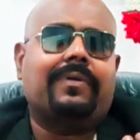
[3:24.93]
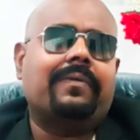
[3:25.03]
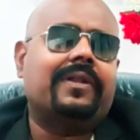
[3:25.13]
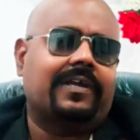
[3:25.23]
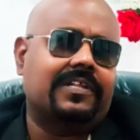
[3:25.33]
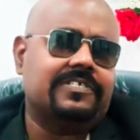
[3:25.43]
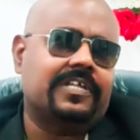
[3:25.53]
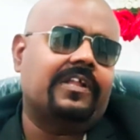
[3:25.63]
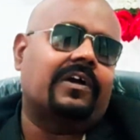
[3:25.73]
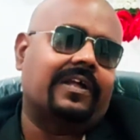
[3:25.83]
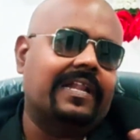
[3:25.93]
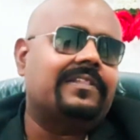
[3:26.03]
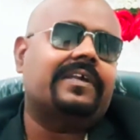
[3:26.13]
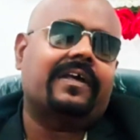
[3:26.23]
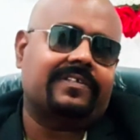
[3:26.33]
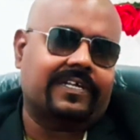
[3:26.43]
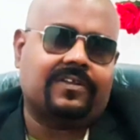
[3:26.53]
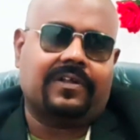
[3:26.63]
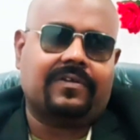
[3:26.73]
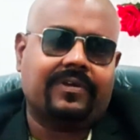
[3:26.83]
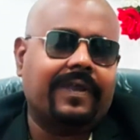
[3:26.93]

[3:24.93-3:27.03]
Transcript: in biomedical engineering or healthcare sector.